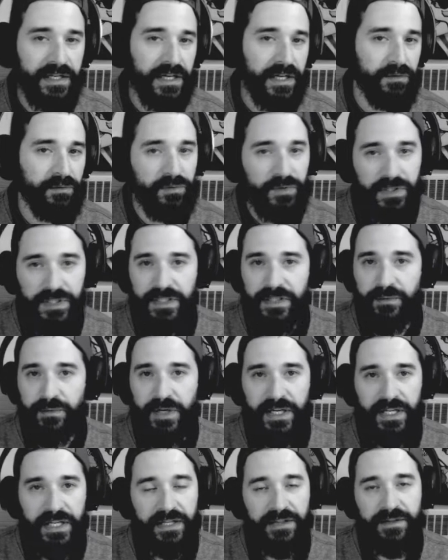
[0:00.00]
I really
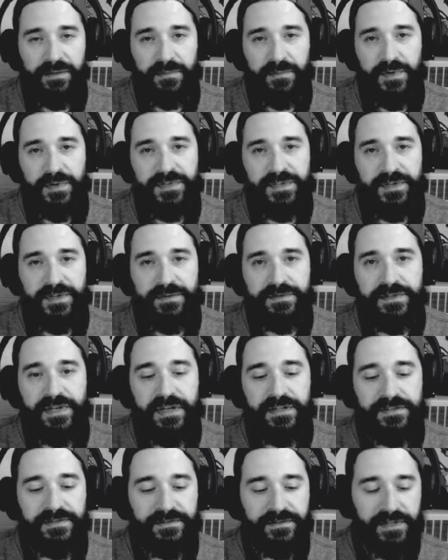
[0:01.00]
want to get the most use
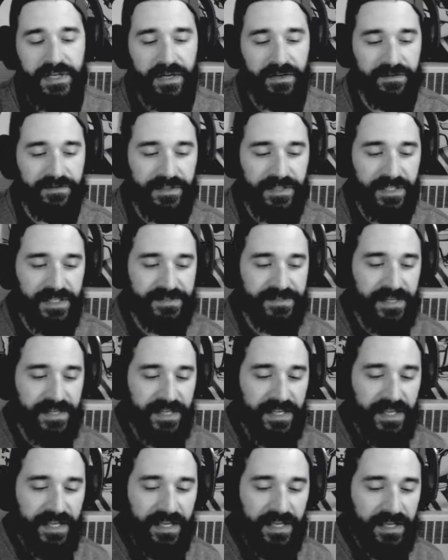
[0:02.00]
out of it as I
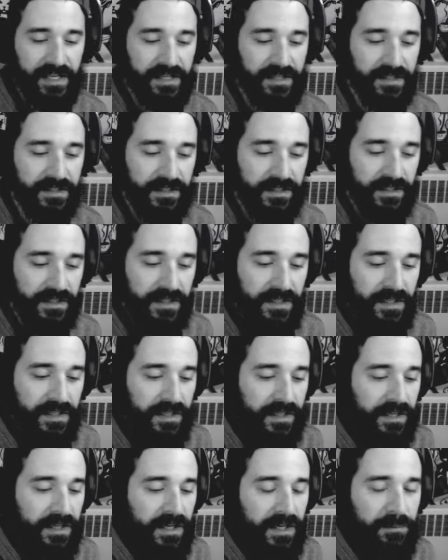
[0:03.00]
can
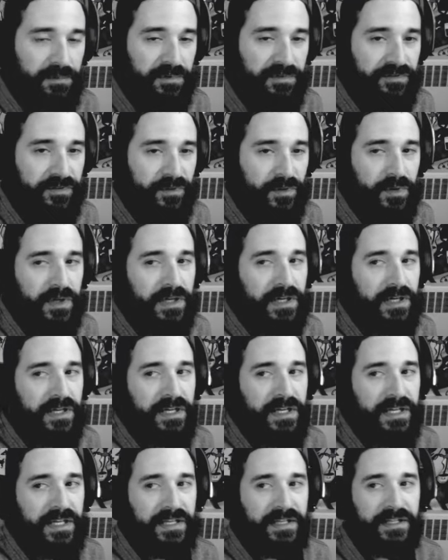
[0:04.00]
before
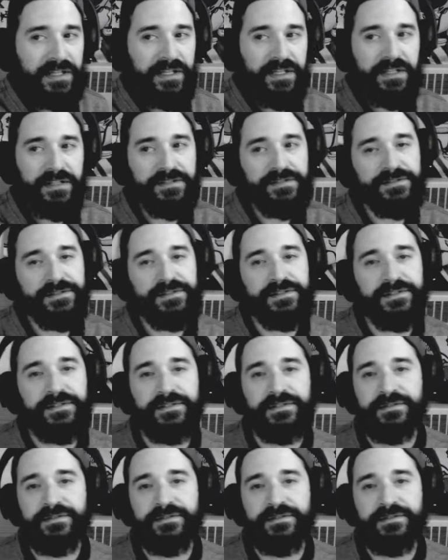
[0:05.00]
it is,